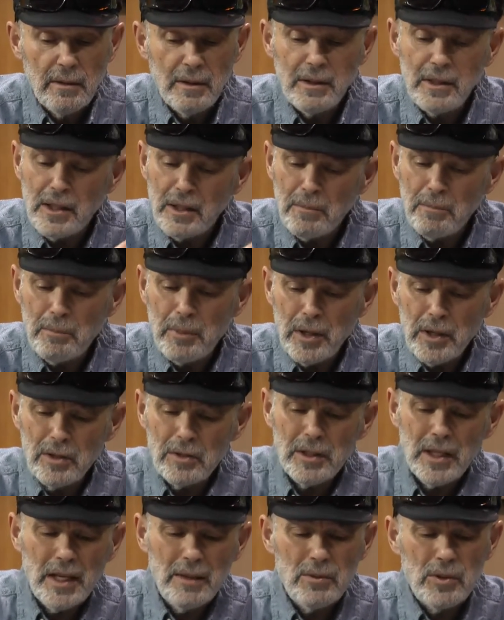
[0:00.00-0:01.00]
You know,
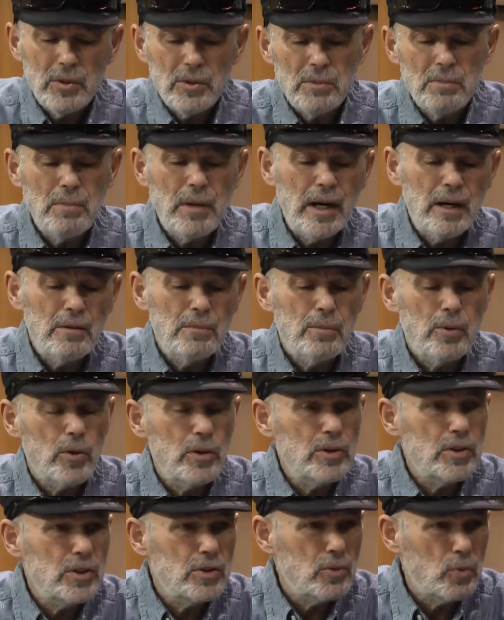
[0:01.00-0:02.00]
Beryl came to admire
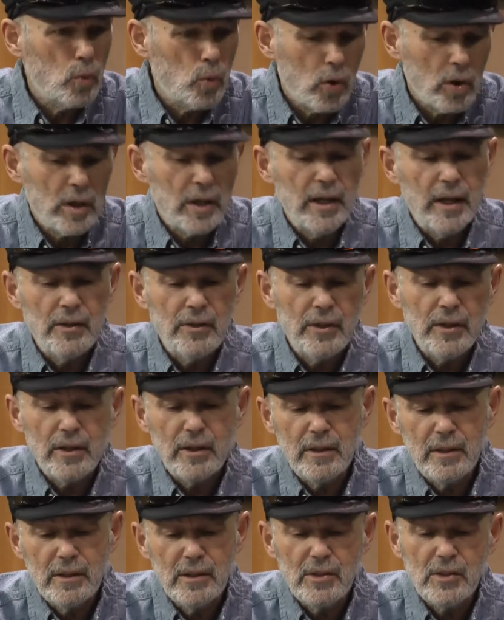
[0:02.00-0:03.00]
Boris's work
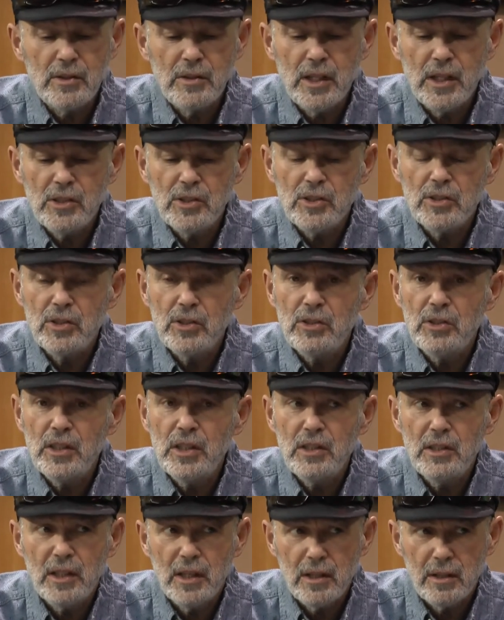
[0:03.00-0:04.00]
ethic and his attention to
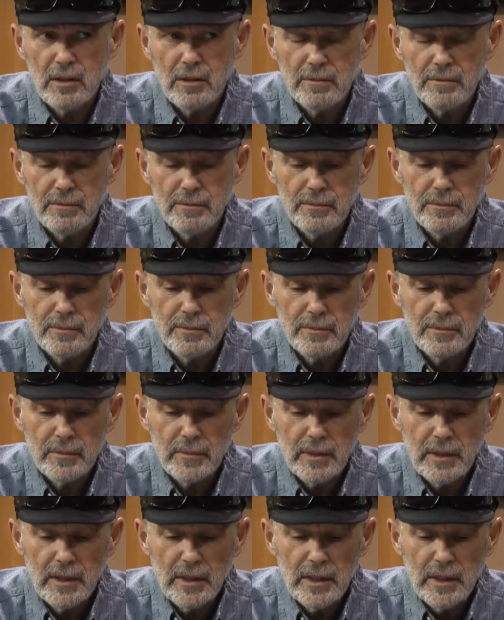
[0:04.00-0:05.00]
detail.
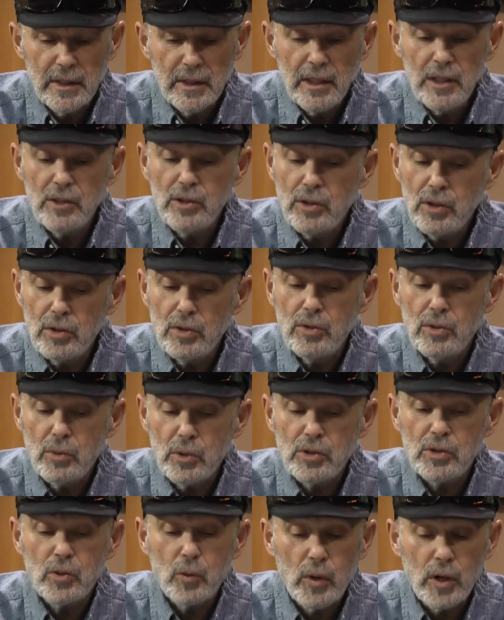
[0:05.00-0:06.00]
He too
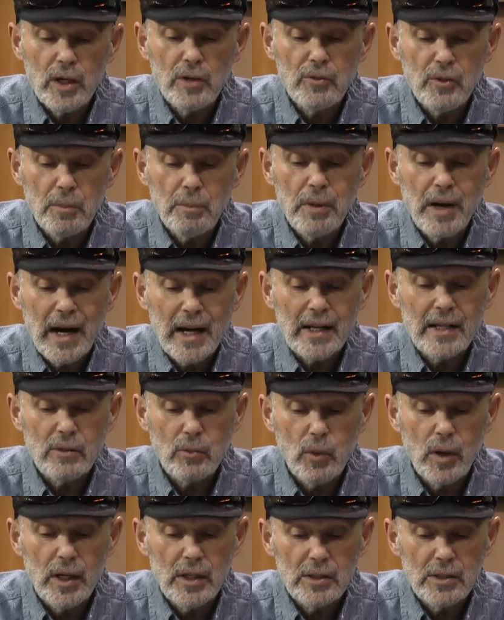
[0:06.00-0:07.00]
was aware of the pocket
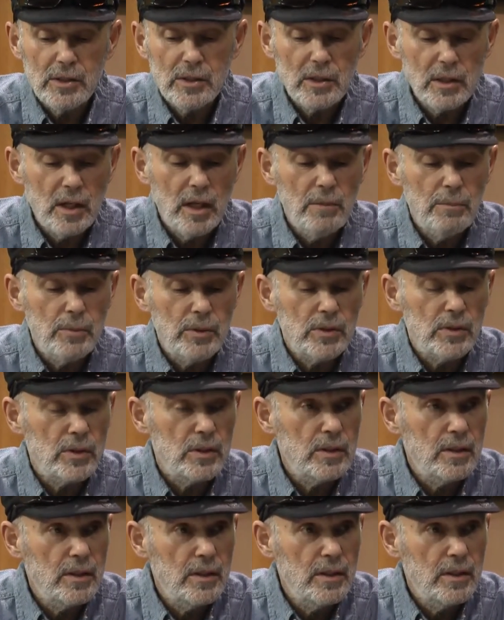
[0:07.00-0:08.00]
watch and
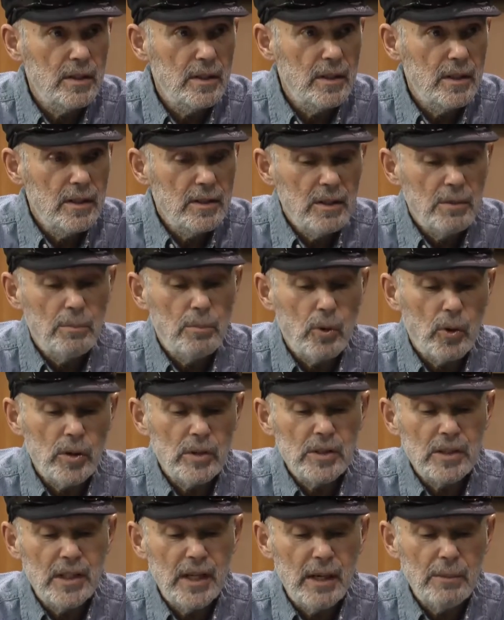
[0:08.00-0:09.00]
compass that
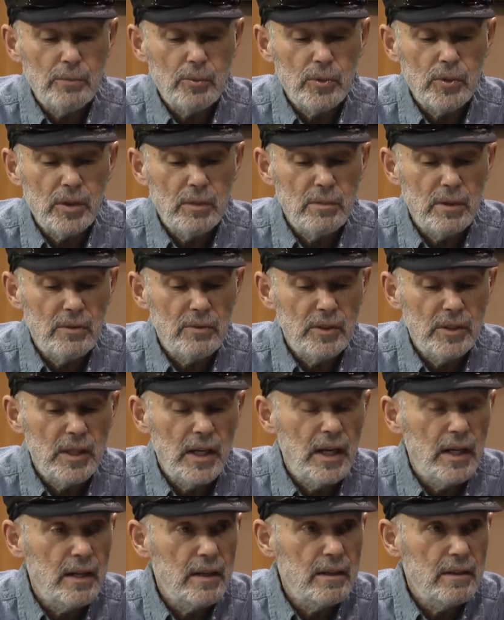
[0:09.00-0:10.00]
Boris kept with him every
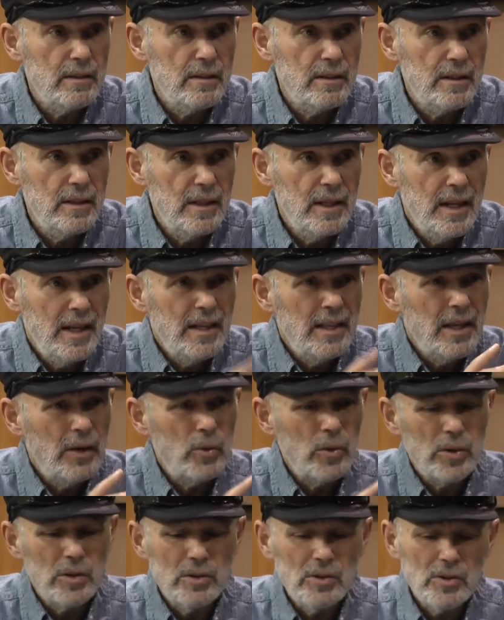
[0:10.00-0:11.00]
day. They
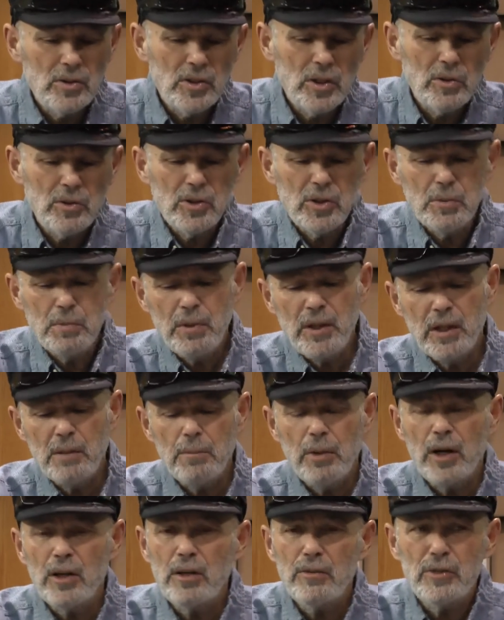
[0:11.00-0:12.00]
were, so to speak,
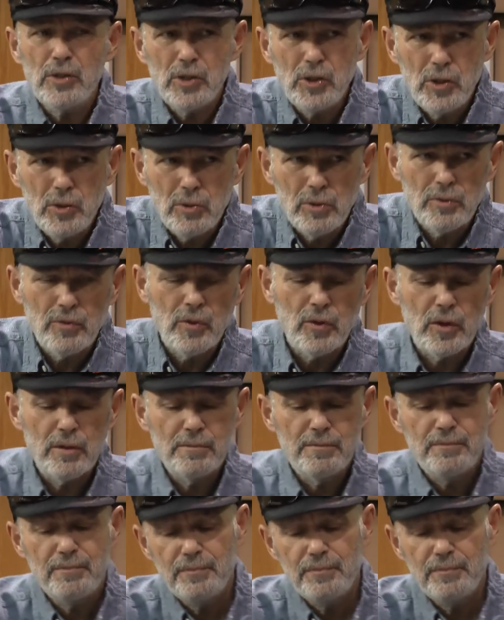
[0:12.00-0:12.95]
part of his uniform.